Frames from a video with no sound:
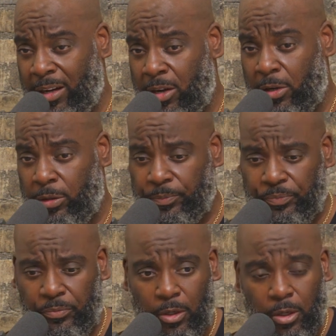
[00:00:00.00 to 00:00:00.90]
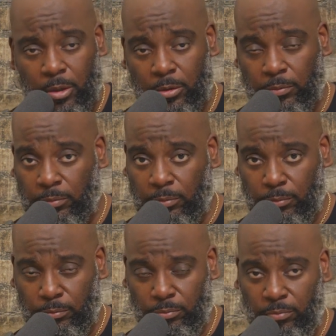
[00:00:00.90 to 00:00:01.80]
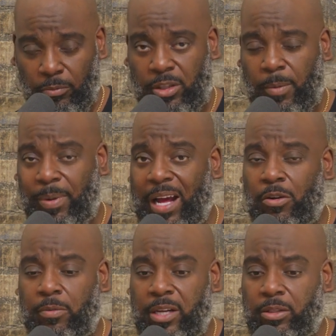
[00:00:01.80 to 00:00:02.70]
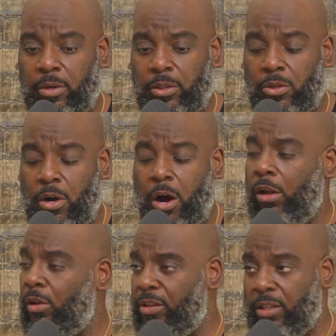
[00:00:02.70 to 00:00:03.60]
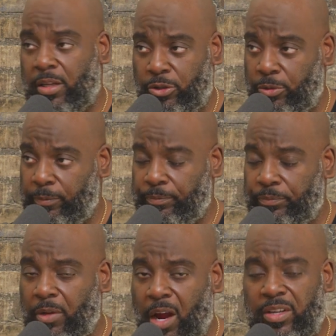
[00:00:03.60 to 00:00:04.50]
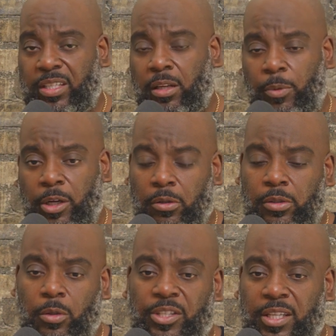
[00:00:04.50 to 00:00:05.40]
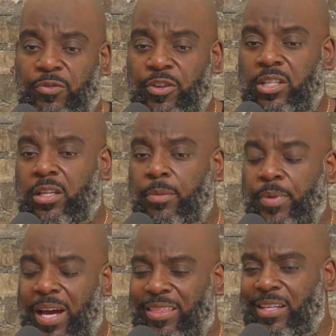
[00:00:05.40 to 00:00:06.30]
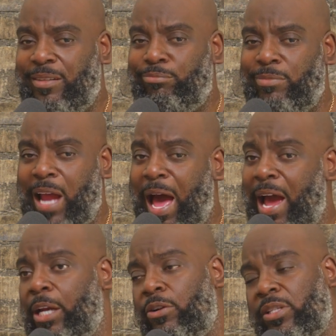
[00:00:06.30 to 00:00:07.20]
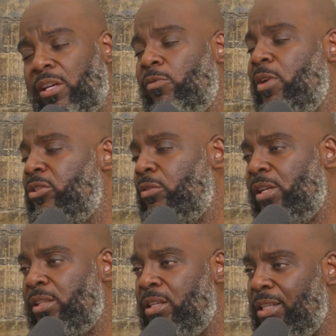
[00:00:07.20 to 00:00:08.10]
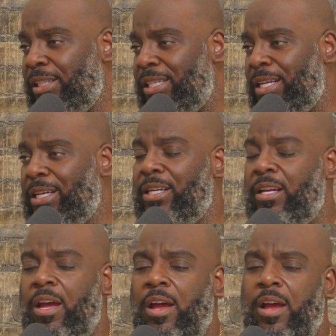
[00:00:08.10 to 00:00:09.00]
I go to black owned restaurants all over this country every city we go to, we just finished up, I think, nine or 10 restaurants in DC,